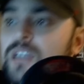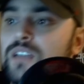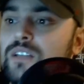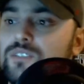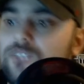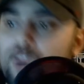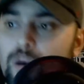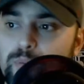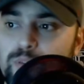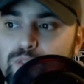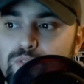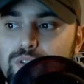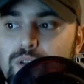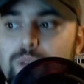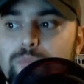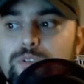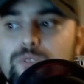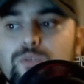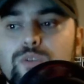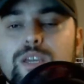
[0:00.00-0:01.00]

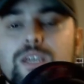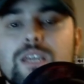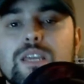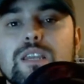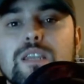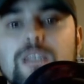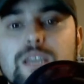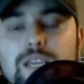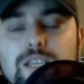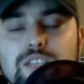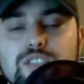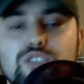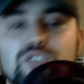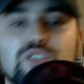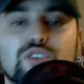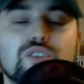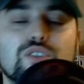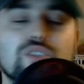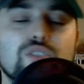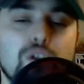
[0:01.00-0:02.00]
WWE needs
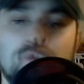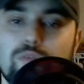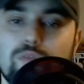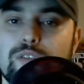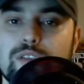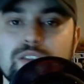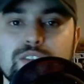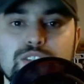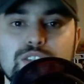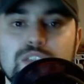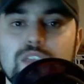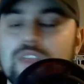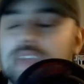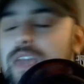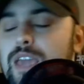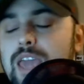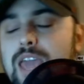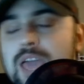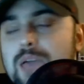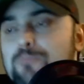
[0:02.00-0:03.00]
to know this. They
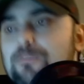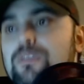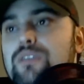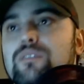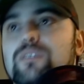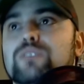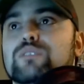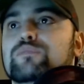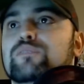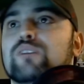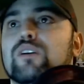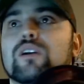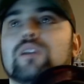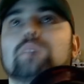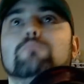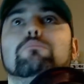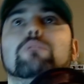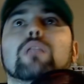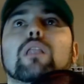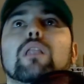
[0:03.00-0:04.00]
can't be this
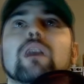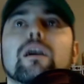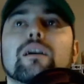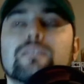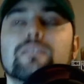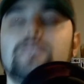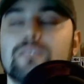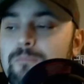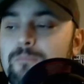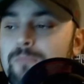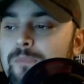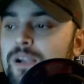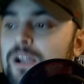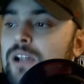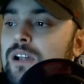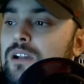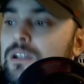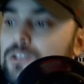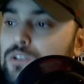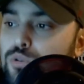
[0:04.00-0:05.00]
fucking blind.
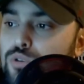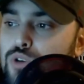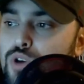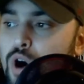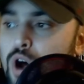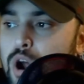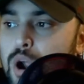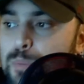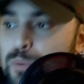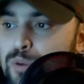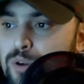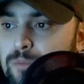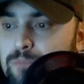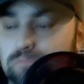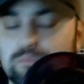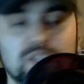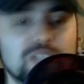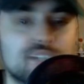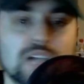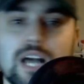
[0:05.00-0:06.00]
Luke Harper,
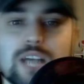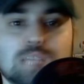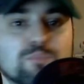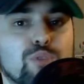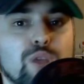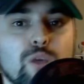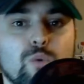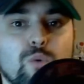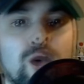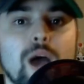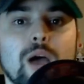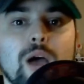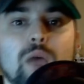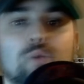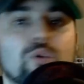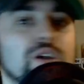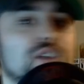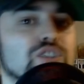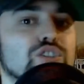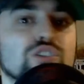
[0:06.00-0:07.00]
besides Bray Wyatt,
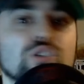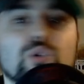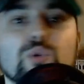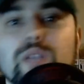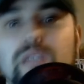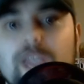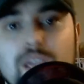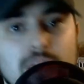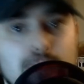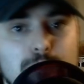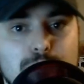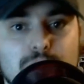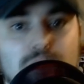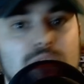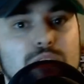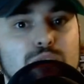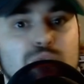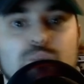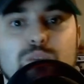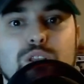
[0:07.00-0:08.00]
we're excluding him
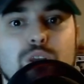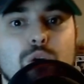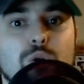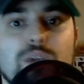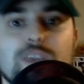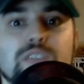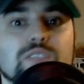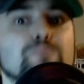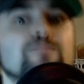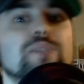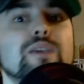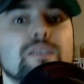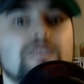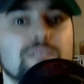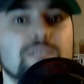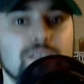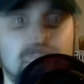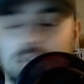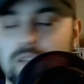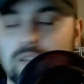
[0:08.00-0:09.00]
because we know he's a
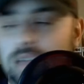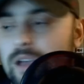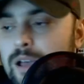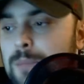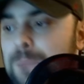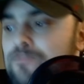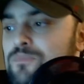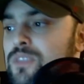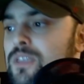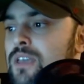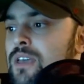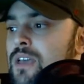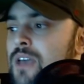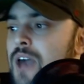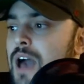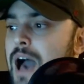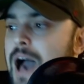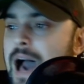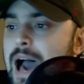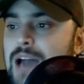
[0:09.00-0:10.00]
beast, okay?
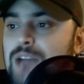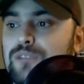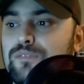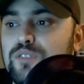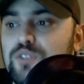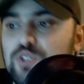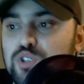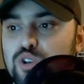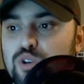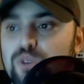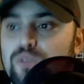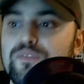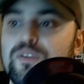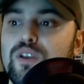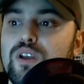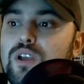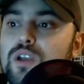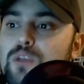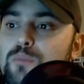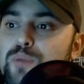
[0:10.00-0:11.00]
Out of the two, if you're
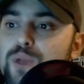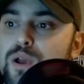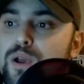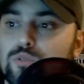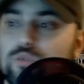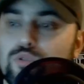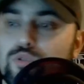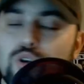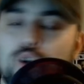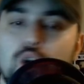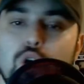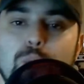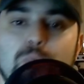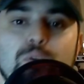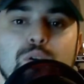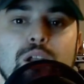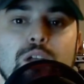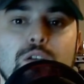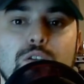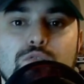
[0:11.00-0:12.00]
going to compare Luke Harper
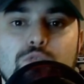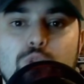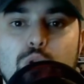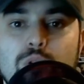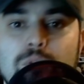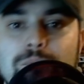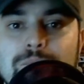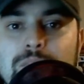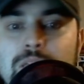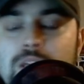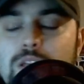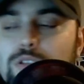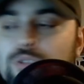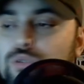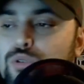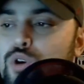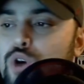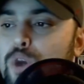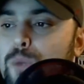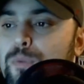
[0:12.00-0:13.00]
and Eric Rowan,
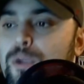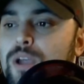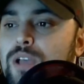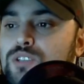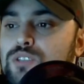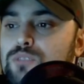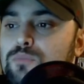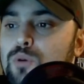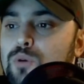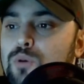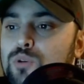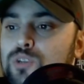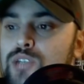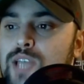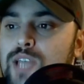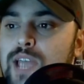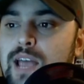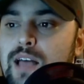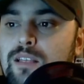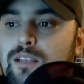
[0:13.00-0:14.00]
Luke Harper has the most
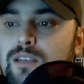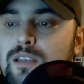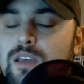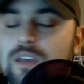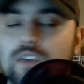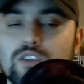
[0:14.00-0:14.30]
talent.